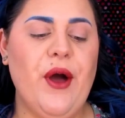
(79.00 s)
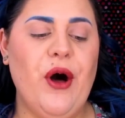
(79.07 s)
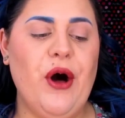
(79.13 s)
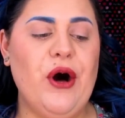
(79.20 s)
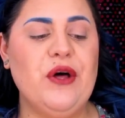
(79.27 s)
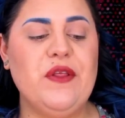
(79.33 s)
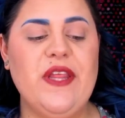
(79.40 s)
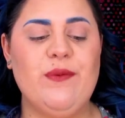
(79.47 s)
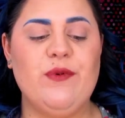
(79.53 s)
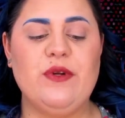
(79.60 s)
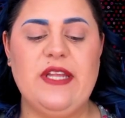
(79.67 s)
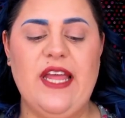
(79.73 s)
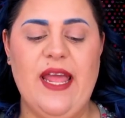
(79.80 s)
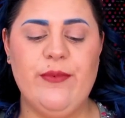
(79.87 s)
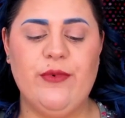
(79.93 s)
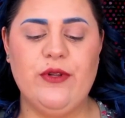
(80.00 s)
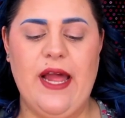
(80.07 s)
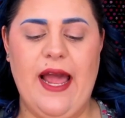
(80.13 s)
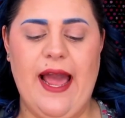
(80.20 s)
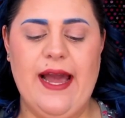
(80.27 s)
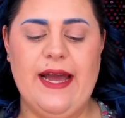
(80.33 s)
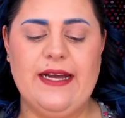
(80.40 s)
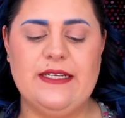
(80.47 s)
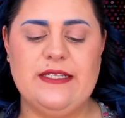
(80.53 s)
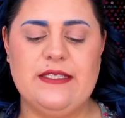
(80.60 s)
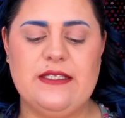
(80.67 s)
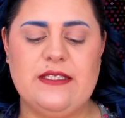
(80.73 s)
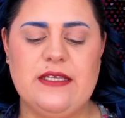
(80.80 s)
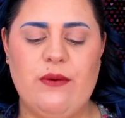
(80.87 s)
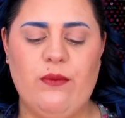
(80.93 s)
All they were labeled
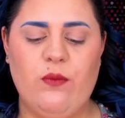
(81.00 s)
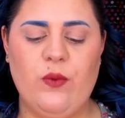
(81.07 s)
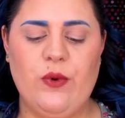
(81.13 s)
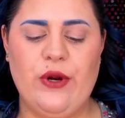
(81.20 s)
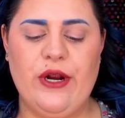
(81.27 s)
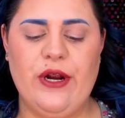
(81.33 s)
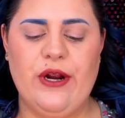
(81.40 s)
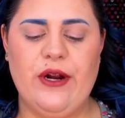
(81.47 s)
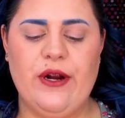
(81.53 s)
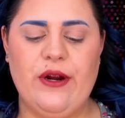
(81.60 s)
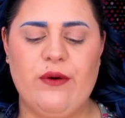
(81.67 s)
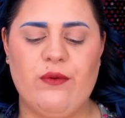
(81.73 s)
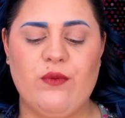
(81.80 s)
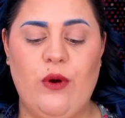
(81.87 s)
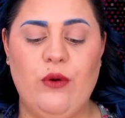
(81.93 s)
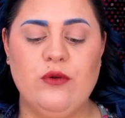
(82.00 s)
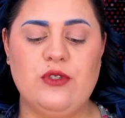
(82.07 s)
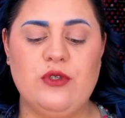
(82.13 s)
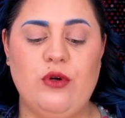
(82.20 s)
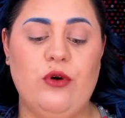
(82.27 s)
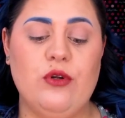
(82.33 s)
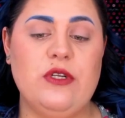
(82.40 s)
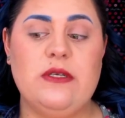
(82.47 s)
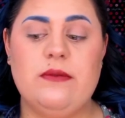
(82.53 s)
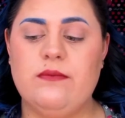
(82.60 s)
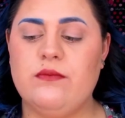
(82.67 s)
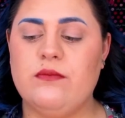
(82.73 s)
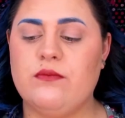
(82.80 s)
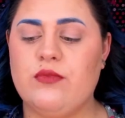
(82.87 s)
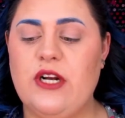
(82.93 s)
as were rose gold
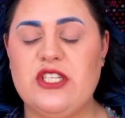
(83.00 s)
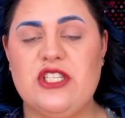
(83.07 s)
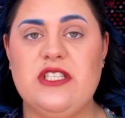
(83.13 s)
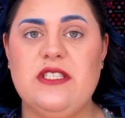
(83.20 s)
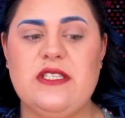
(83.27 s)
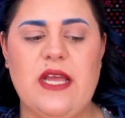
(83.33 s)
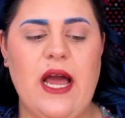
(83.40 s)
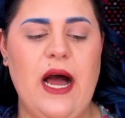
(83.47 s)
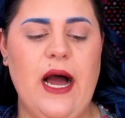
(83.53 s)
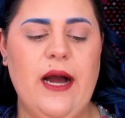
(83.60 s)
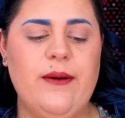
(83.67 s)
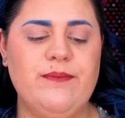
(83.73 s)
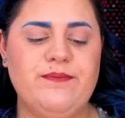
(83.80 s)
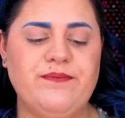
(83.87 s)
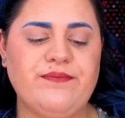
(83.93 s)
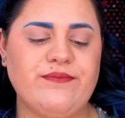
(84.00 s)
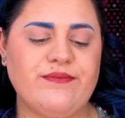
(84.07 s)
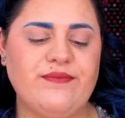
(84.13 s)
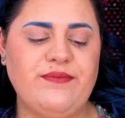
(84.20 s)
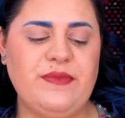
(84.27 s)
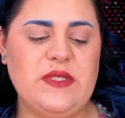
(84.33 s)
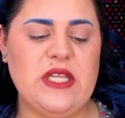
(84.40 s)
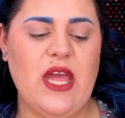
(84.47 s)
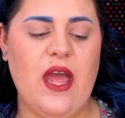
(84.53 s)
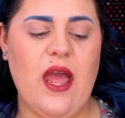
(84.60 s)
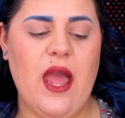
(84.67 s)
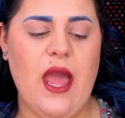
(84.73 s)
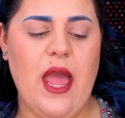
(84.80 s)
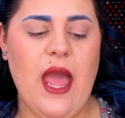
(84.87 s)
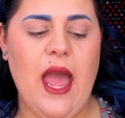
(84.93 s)
brushes.
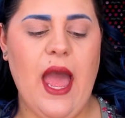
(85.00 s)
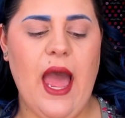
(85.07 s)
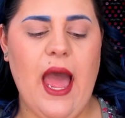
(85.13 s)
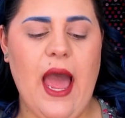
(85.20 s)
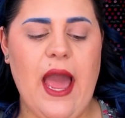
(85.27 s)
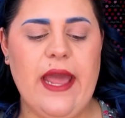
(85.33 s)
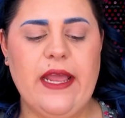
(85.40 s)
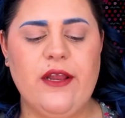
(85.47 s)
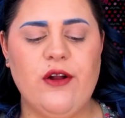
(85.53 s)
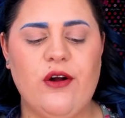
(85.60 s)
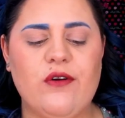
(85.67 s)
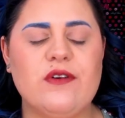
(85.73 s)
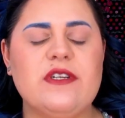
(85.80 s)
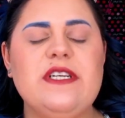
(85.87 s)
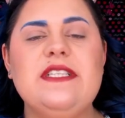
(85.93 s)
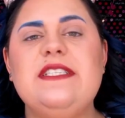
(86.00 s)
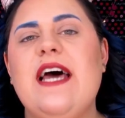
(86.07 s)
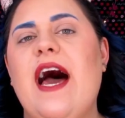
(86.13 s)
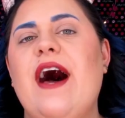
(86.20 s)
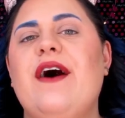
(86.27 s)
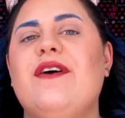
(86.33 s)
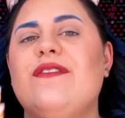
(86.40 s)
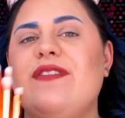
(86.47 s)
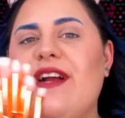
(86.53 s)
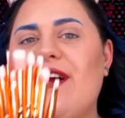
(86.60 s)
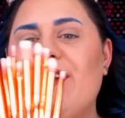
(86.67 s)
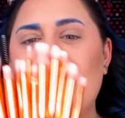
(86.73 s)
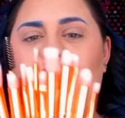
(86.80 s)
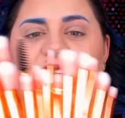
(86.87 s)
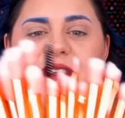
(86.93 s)
I can already tell
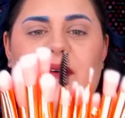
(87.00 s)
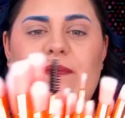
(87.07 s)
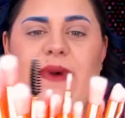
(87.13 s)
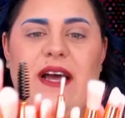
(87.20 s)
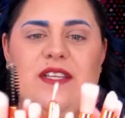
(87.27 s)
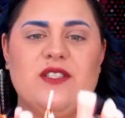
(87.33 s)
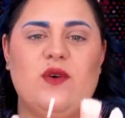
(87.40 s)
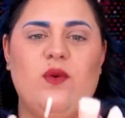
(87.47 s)
they're not the best